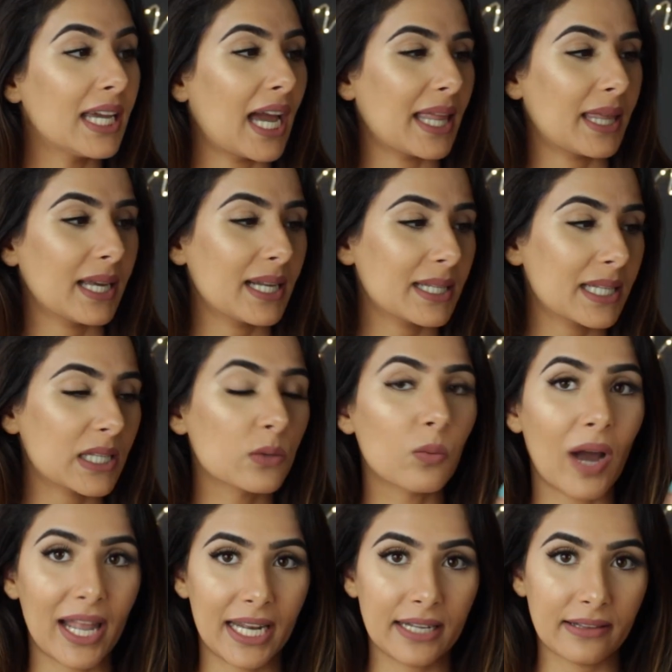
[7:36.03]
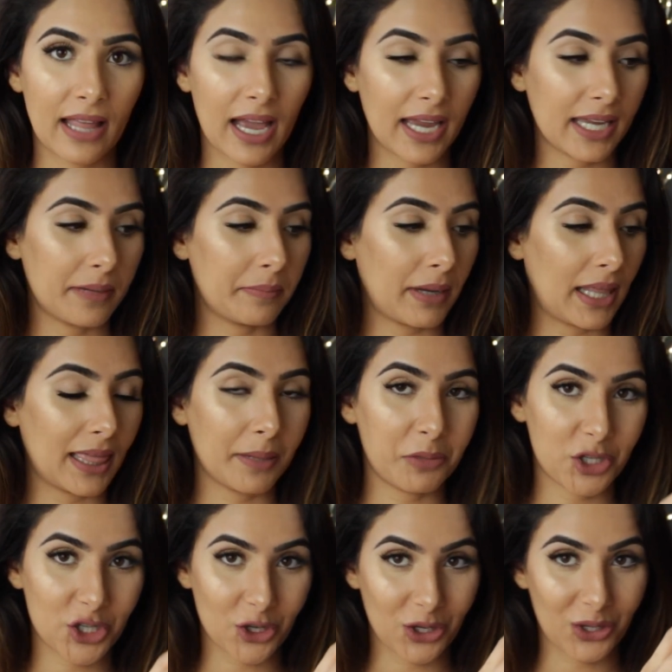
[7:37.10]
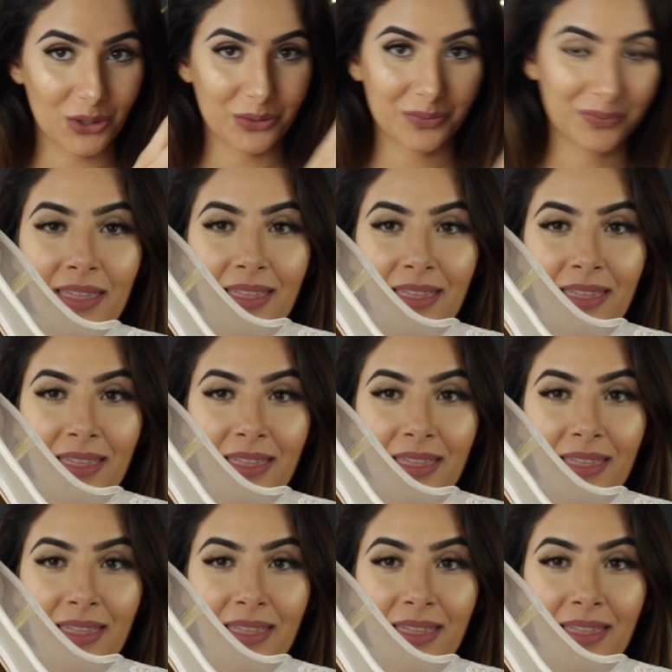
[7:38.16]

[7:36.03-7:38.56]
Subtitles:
I think it's his wedding line, but let me show you.